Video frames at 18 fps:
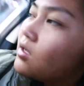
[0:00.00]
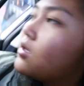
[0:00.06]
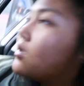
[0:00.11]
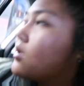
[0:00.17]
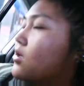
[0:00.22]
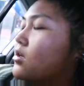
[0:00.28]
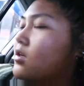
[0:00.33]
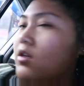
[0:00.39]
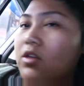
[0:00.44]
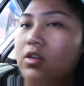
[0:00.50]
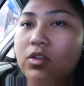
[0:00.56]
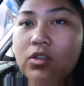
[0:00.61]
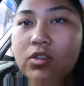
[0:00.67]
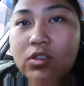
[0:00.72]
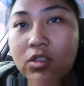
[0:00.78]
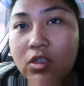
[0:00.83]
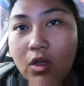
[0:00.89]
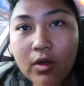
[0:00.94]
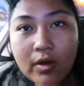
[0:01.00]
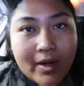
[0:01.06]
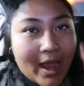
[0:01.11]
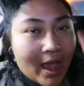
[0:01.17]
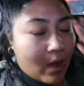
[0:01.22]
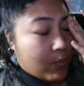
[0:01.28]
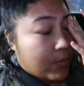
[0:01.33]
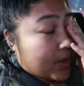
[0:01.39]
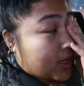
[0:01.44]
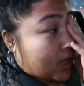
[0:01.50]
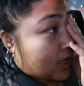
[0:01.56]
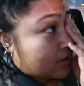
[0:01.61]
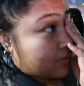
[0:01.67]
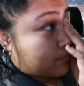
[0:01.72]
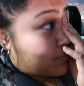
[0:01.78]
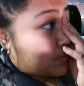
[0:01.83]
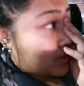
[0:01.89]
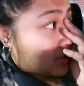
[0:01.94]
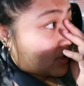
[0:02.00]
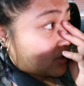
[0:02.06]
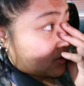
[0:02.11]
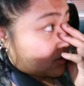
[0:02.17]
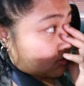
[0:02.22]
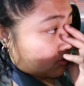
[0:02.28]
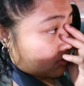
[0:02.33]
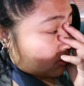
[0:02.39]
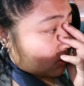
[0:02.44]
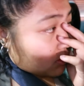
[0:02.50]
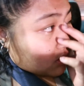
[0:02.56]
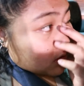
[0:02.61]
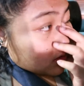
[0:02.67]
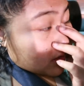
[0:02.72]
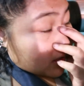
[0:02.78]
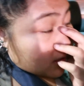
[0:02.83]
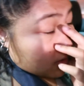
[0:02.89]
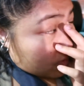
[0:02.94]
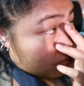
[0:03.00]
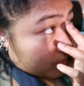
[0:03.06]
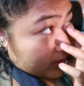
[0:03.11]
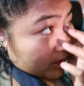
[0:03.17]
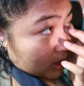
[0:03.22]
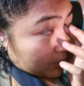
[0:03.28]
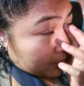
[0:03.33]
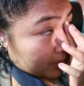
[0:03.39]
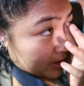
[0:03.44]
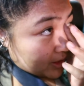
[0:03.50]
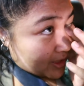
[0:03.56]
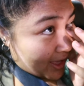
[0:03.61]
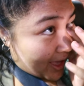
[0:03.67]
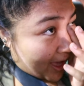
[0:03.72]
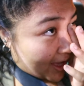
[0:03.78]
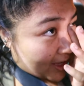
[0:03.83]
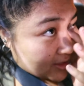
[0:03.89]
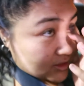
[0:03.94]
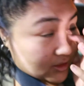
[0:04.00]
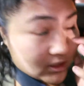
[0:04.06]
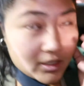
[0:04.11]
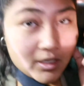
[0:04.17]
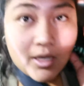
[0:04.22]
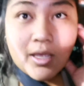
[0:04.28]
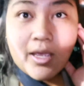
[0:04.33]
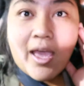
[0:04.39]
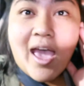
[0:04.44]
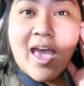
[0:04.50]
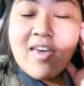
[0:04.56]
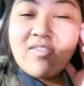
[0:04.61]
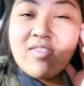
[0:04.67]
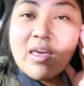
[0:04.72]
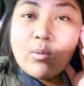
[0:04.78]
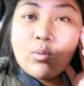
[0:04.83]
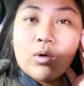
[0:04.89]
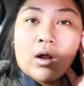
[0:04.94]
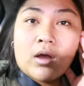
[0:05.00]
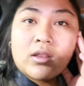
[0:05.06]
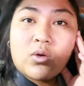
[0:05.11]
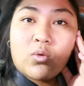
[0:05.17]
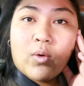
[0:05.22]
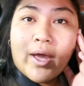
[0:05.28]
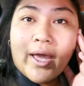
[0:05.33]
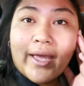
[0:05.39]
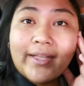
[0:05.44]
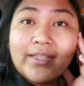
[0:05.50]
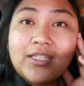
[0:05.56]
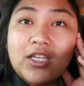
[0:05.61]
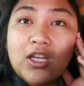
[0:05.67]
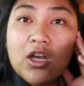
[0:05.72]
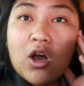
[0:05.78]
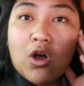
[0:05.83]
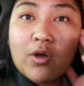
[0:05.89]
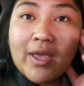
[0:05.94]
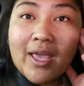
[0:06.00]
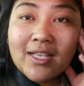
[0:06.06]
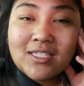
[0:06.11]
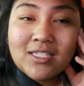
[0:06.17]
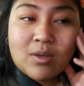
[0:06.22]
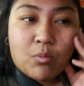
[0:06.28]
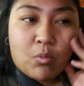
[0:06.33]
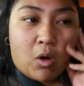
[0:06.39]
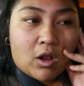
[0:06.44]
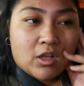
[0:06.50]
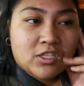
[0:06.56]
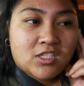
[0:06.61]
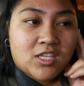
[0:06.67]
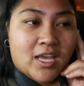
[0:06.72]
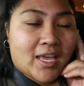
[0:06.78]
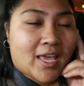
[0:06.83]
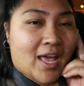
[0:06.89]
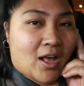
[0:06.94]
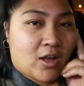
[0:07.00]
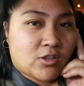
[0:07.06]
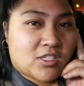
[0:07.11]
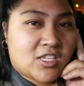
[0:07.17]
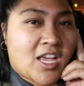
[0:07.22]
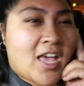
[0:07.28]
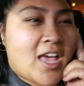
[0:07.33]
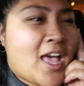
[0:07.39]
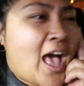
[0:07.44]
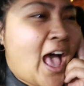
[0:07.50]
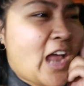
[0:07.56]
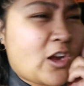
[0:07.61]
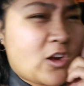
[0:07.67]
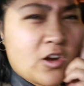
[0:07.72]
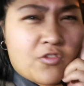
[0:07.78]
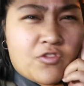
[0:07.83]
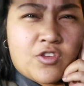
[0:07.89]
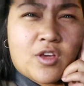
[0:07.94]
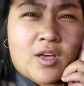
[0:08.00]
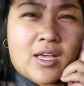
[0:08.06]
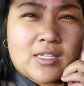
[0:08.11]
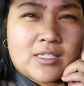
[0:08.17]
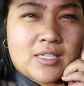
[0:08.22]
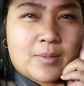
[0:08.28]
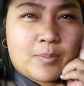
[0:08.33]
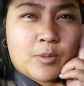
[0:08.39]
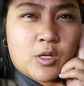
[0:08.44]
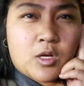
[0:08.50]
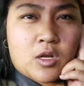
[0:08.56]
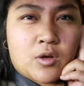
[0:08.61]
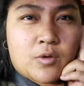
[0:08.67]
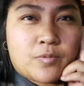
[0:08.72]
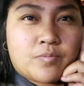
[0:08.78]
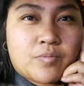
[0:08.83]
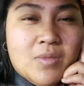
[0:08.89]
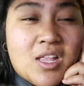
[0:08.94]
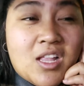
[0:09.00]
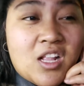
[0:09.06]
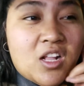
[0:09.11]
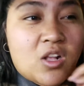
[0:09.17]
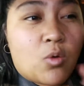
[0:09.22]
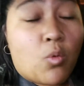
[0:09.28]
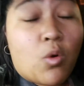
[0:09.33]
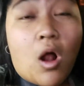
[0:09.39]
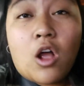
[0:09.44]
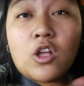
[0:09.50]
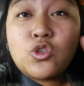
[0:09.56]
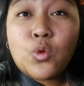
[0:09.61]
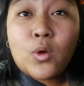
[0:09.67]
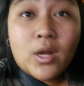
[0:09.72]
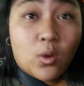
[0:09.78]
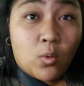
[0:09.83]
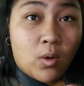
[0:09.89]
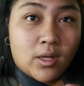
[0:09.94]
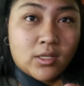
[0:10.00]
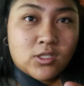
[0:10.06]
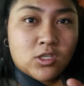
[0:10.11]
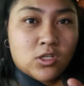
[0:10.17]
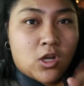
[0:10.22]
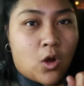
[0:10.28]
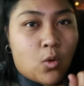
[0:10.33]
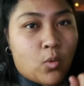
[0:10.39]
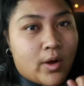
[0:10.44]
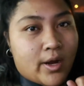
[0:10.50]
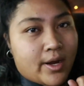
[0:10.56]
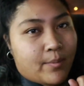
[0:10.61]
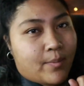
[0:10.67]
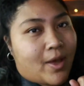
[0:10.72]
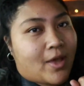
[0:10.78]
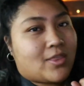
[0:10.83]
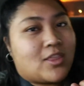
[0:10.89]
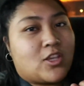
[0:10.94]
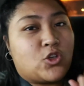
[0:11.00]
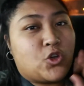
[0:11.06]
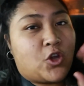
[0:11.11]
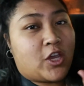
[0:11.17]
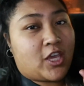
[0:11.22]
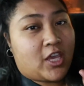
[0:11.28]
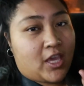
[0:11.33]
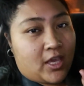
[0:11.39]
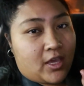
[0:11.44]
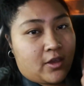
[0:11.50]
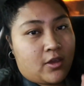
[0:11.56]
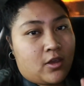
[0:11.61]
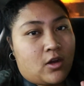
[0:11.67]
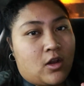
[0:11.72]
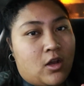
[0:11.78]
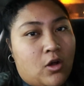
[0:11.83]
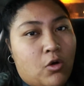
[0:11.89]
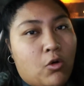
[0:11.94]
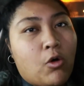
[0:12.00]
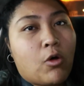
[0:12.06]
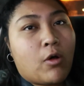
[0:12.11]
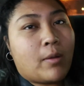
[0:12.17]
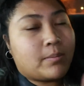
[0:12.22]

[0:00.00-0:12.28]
Still, you know. So now we gotta put. Somewhere. We gotta put gas and then we're on the way to go get some Rock Steakhouse. I don't know if you guys, um, you know, we're all 21, so don't worry about the drinking, you know.